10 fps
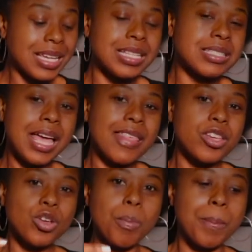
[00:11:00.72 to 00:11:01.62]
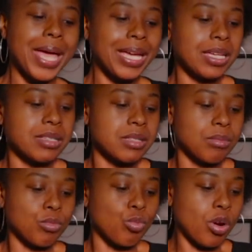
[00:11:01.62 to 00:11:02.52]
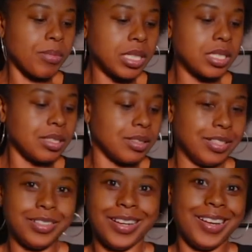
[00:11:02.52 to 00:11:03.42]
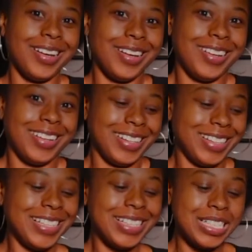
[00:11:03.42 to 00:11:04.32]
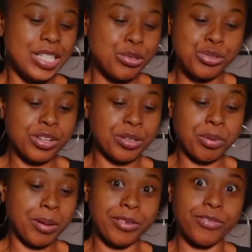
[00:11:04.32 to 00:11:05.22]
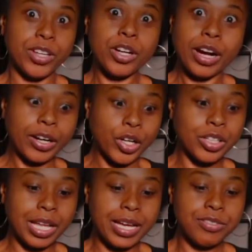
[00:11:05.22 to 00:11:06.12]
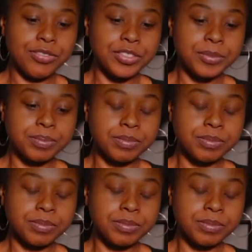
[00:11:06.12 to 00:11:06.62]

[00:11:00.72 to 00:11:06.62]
It's sad that you're begging some woman who's trying to probably figure out her life.